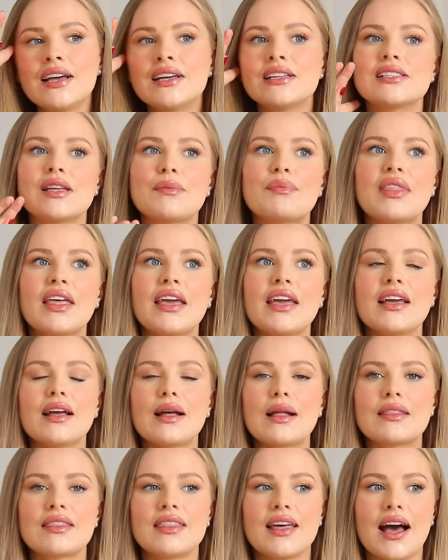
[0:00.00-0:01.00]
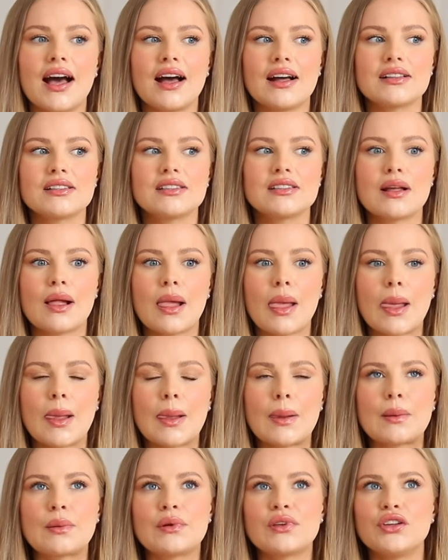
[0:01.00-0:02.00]
something that,
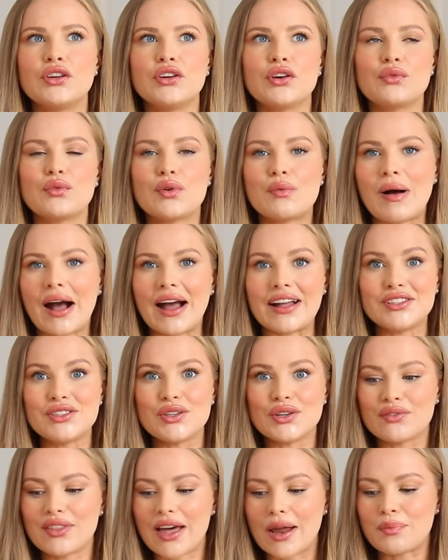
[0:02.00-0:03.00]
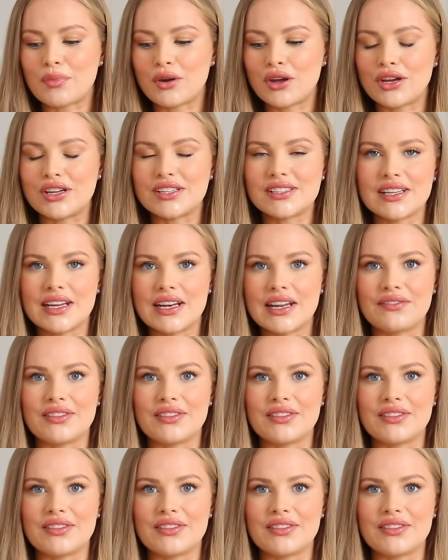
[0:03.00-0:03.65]
you know, reminds you of that person.